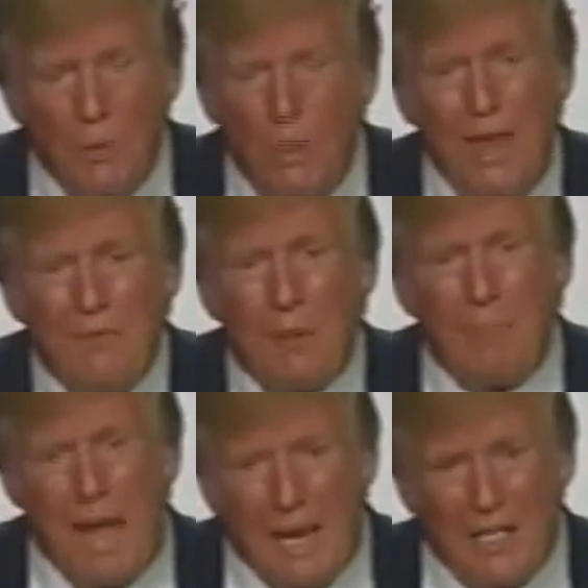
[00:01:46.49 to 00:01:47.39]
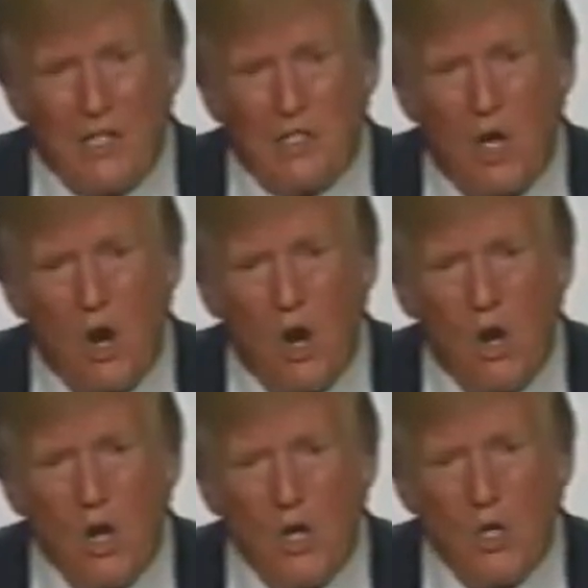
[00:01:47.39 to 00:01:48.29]
We have to balance
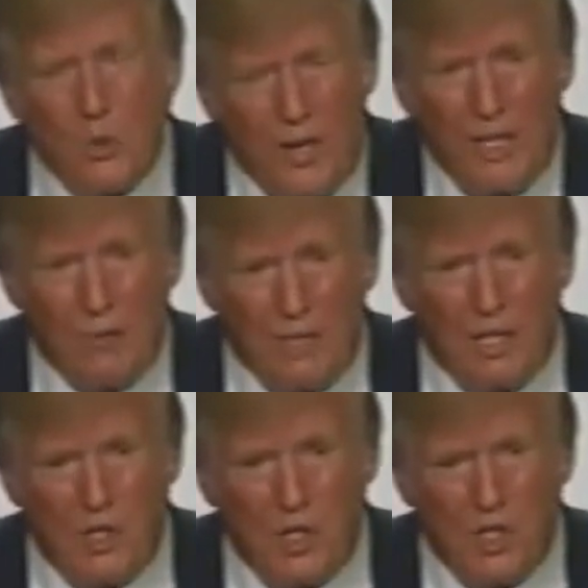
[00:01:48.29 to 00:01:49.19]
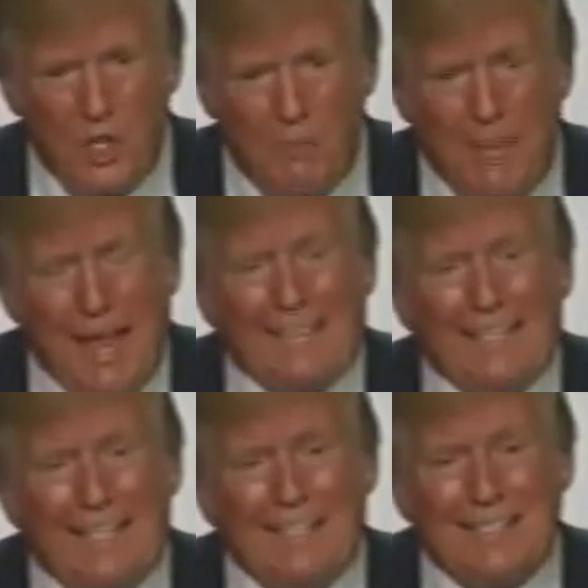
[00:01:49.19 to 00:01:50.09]
our trading relationship at
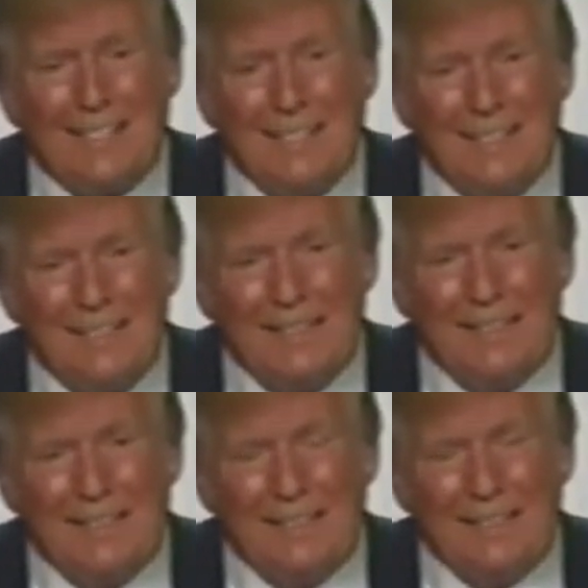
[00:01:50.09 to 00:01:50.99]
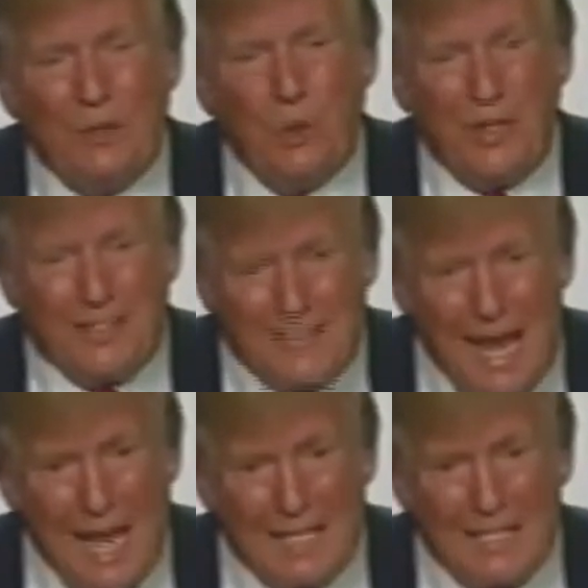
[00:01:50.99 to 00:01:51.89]
least to an
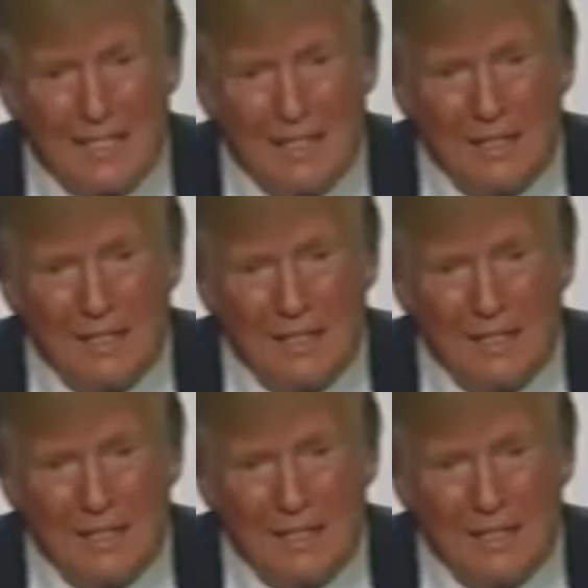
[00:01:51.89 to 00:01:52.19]
extent.